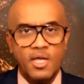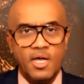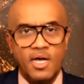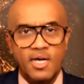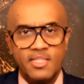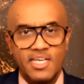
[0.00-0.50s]

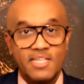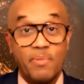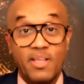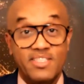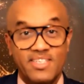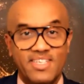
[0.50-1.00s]
They get
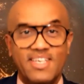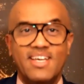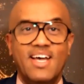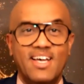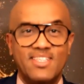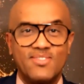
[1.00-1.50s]
plenty
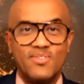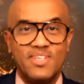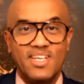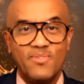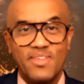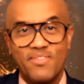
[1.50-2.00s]
to
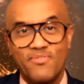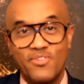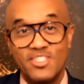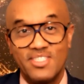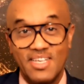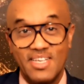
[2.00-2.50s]
deal with
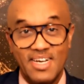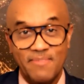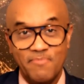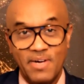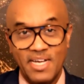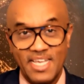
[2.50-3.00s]
first.
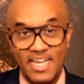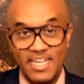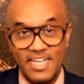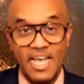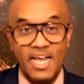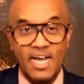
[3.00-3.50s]
I get
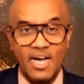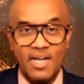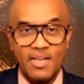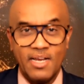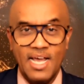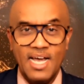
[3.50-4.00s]
it.
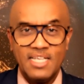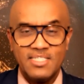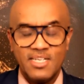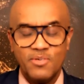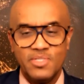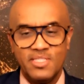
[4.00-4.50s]

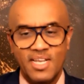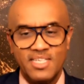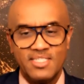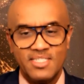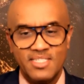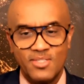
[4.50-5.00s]
Lastly, with
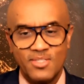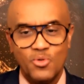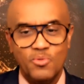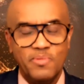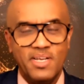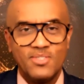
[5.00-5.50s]
less than the 2
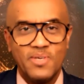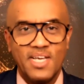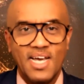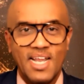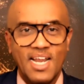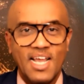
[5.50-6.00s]
minutes we
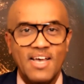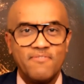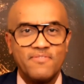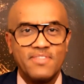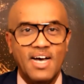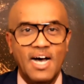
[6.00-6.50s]
got
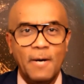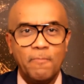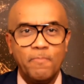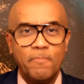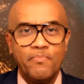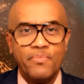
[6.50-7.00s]
left,
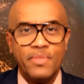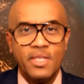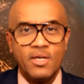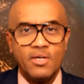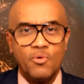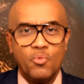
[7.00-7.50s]

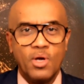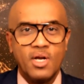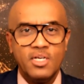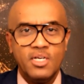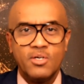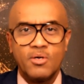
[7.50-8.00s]
what are
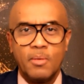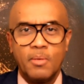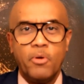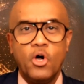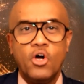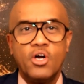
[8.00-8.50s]
your
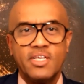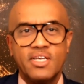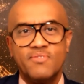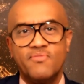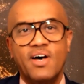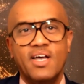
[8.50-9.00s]
parting
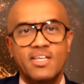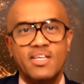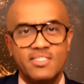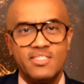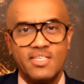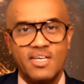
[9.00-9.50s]

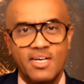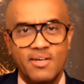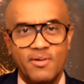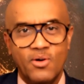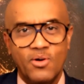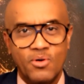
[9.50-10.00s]
advice
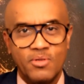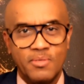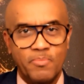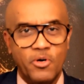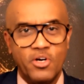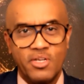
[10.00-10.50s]
or the
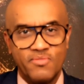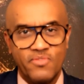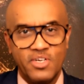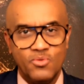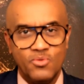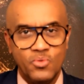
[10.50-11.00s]
parting
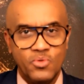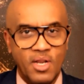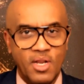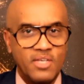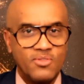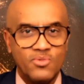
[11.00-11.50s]
advice you would
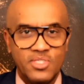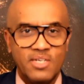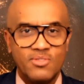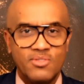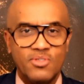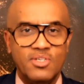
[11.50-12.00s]
like to
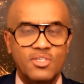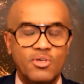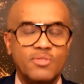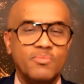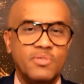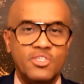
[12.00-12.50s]
send to the new
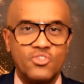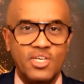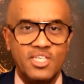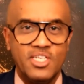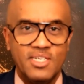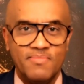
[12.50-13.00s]

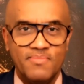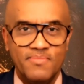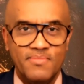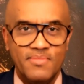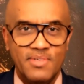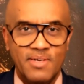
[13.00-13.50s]
administration,
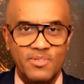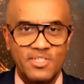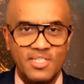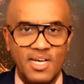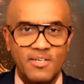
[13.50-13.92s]
Abdirizaq?